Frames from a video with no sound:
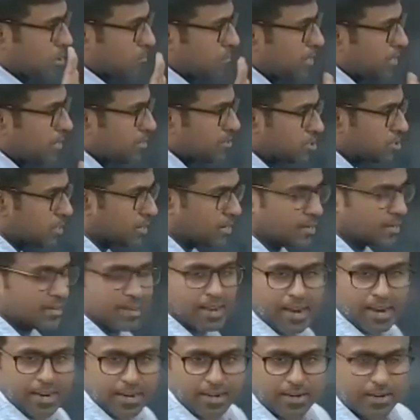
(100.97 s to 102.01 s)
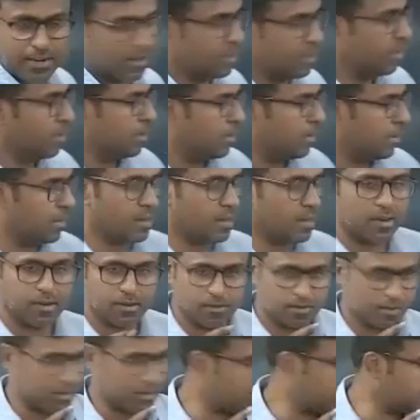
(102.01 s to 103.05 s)
Please check it. And
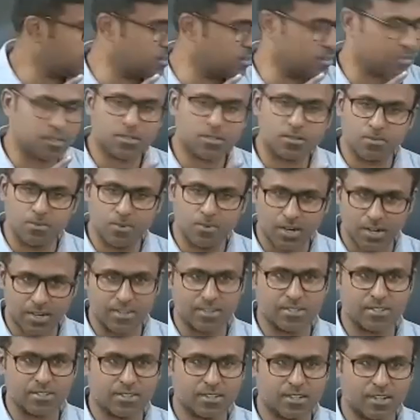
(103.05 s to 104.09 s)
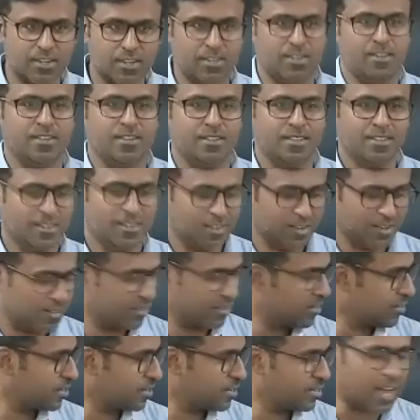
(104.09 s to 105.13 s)
this is world history.
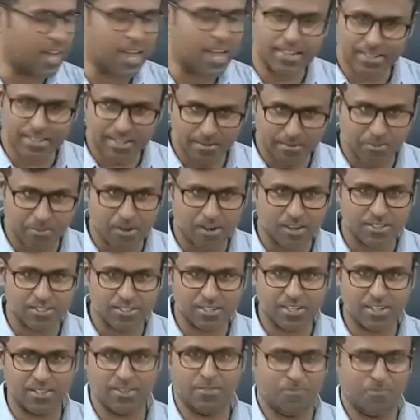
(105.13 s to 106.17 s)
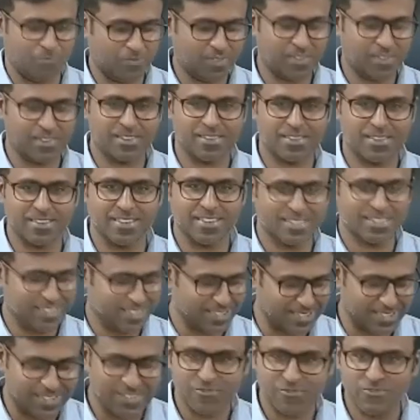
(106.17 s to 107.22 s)
This is anthropology. This
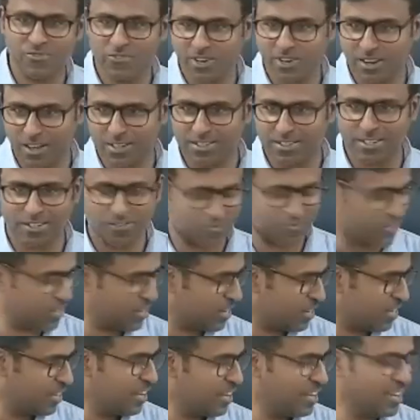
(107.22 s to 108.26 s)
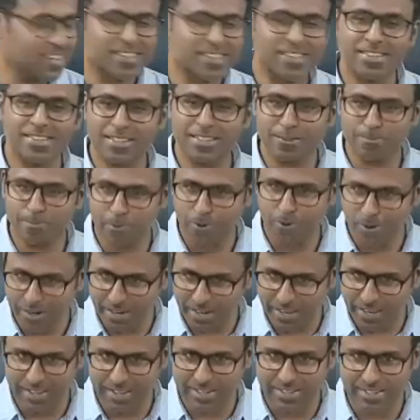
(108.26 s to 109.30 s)
is philosophy. This is
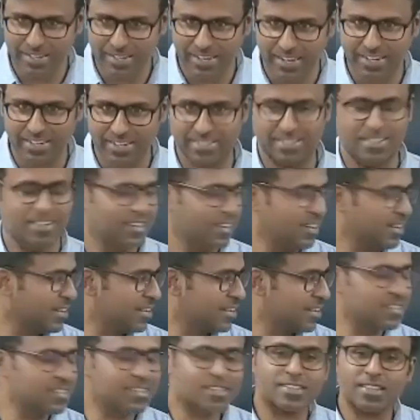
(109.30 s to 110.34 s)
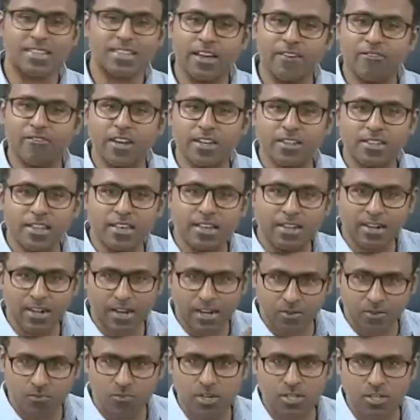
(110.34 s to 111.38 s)
political science. This is everything
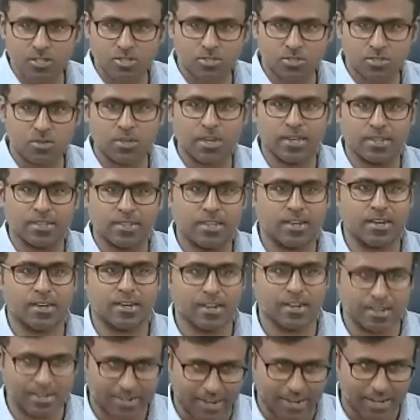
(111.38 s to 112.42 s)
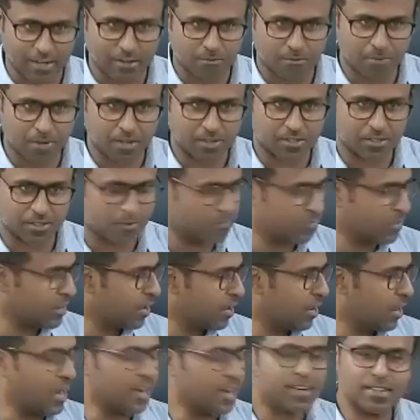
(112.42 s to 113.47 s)
converged together in a 10 page.
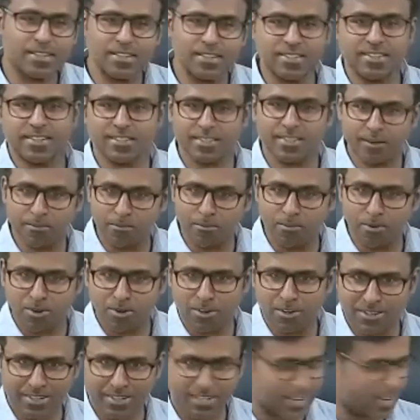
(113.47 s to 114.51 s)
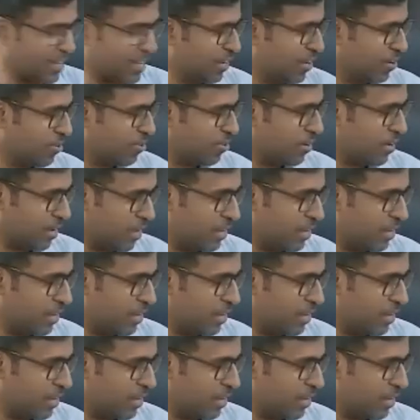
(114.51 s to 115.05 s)
And this is a book that I wrote.